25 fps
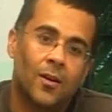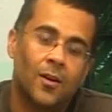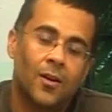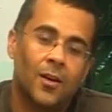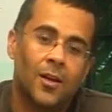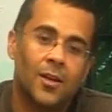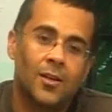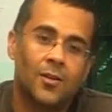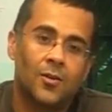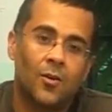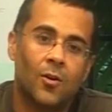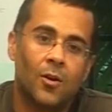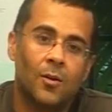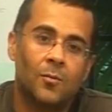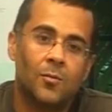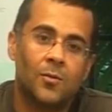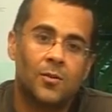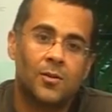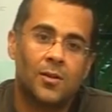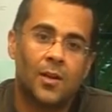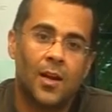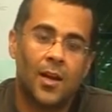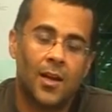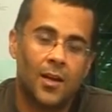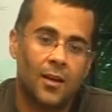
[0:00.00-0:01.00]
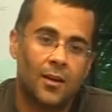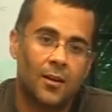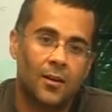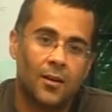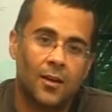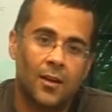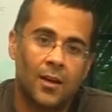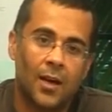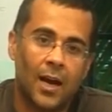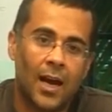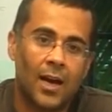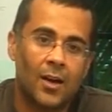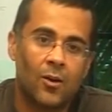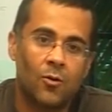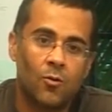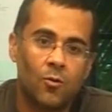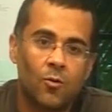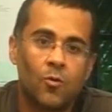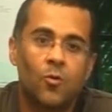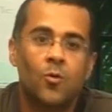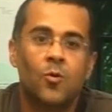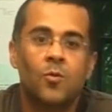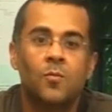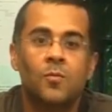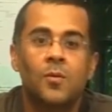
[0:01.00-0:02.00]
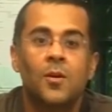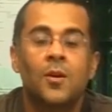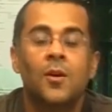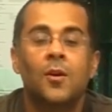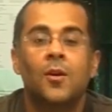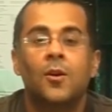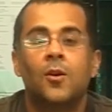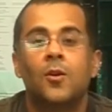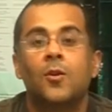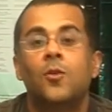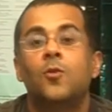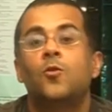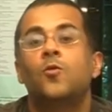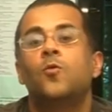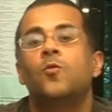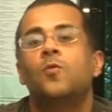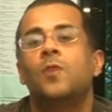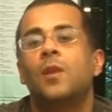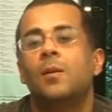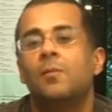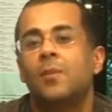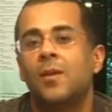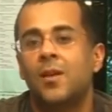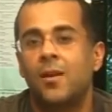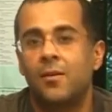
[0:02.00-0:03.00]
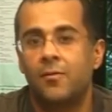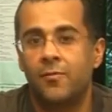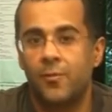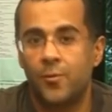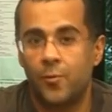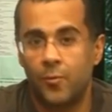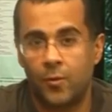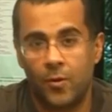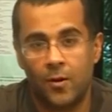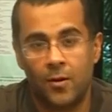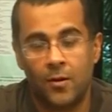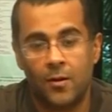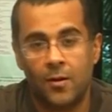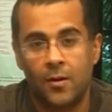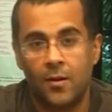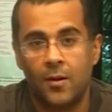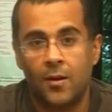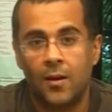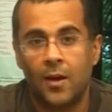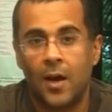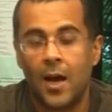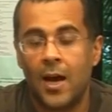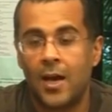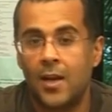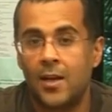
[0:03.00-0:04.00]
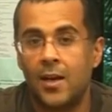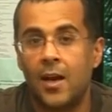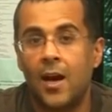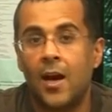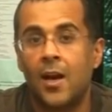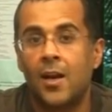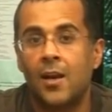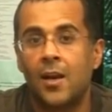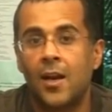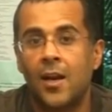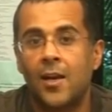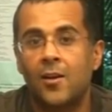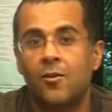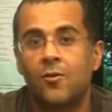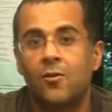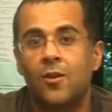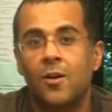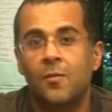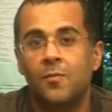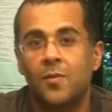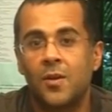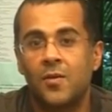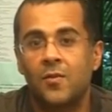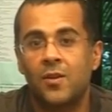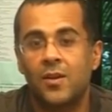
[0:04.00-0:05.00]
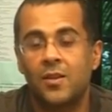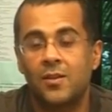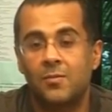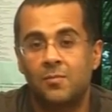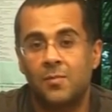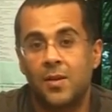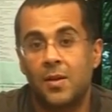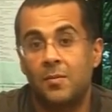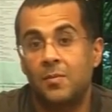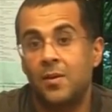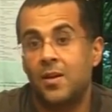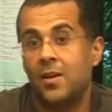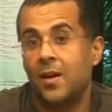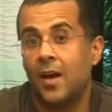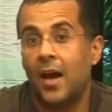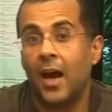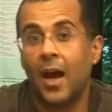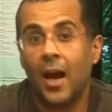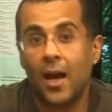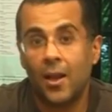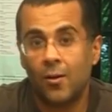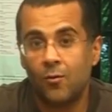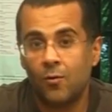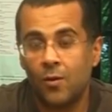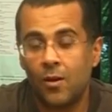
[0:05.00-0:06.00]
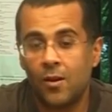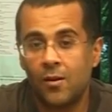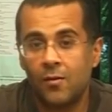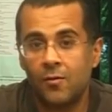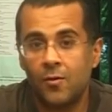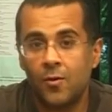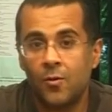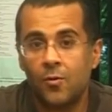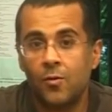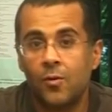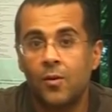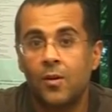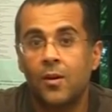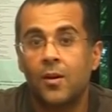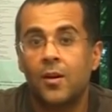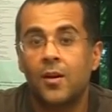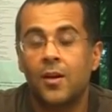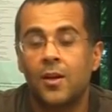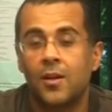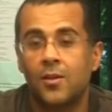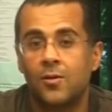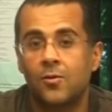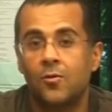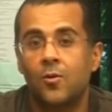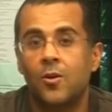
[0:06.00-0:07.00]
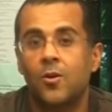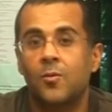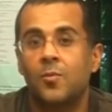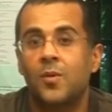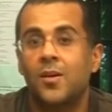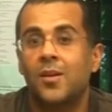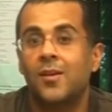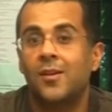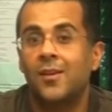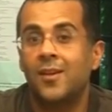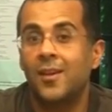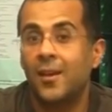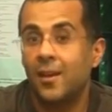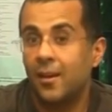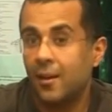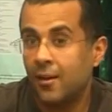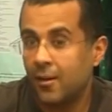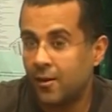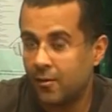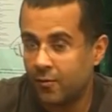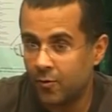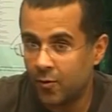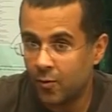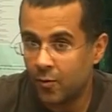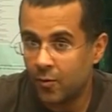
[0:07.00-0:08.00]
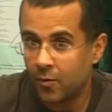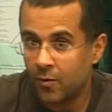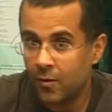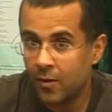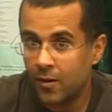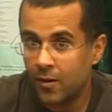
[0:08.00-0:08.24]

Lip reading: It's almost like at home you will be reviewed, and unlike your company where it's maybe an annual review, it's going to be a daily review,